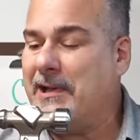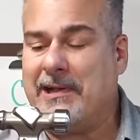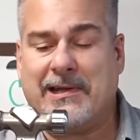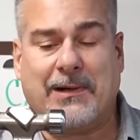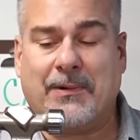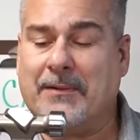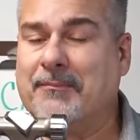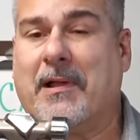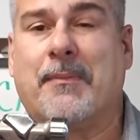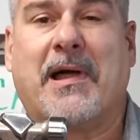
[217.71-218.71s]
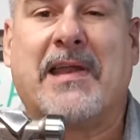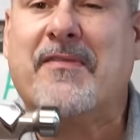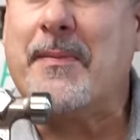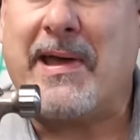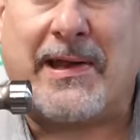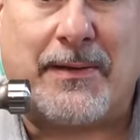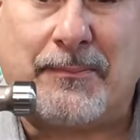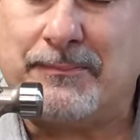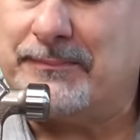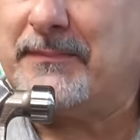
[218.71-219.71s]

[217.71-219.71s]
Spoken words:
And you know what? I'm not even mad at them.